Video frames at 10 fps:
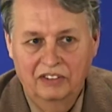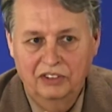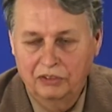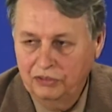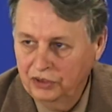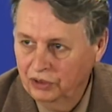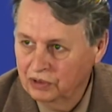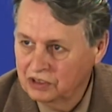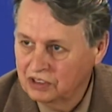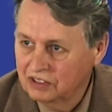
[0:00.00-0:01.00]
the
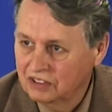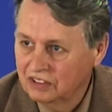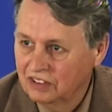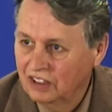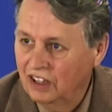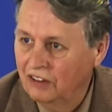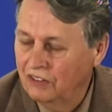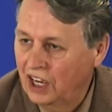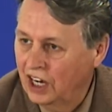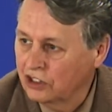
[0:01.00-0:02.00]
fruits of
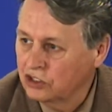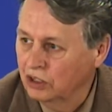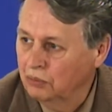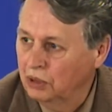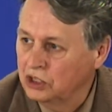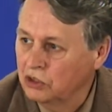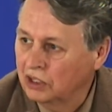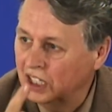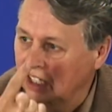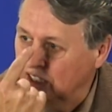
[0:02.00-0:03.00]
action, but you
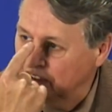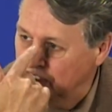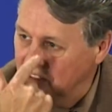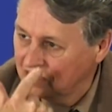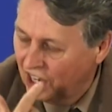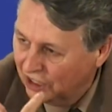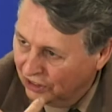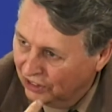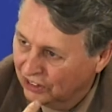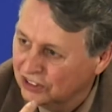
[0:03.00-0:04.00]
cannot
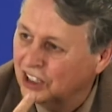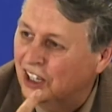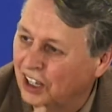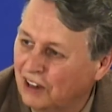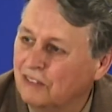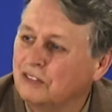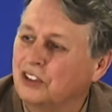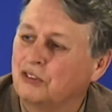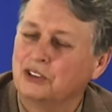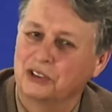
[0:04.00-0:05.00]
desire to have
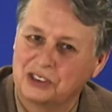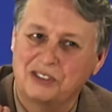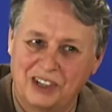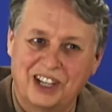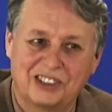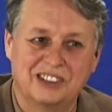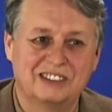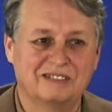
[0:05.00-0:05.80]
the fruits of action.